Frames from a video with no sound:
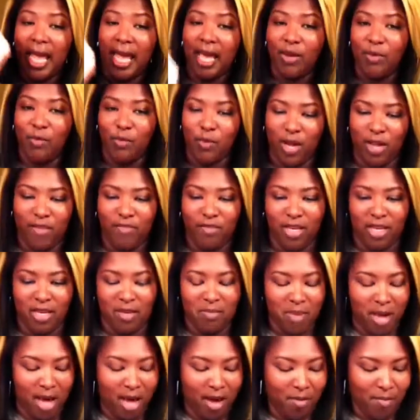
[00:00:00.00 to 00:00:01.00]
and raving
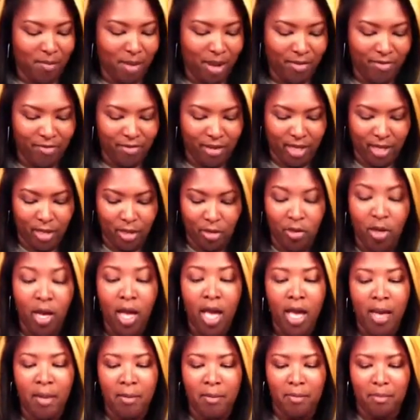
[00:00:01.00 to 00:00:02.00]
about. My fellow
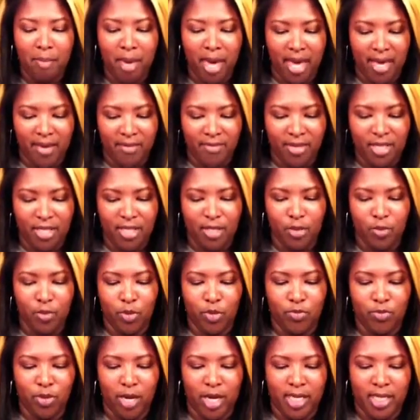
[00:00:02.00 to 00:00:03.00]
mavens
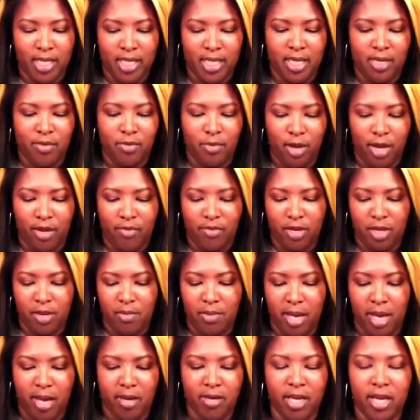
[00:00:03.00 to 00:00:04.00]
were ranting and raving
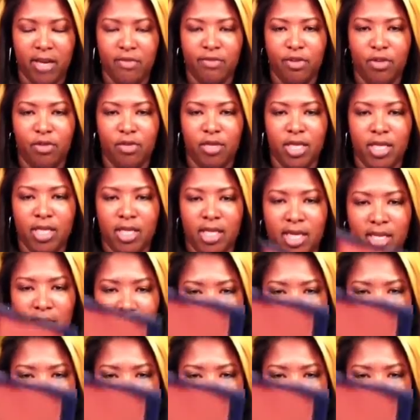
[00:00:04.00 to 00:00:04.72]
about if you didn't get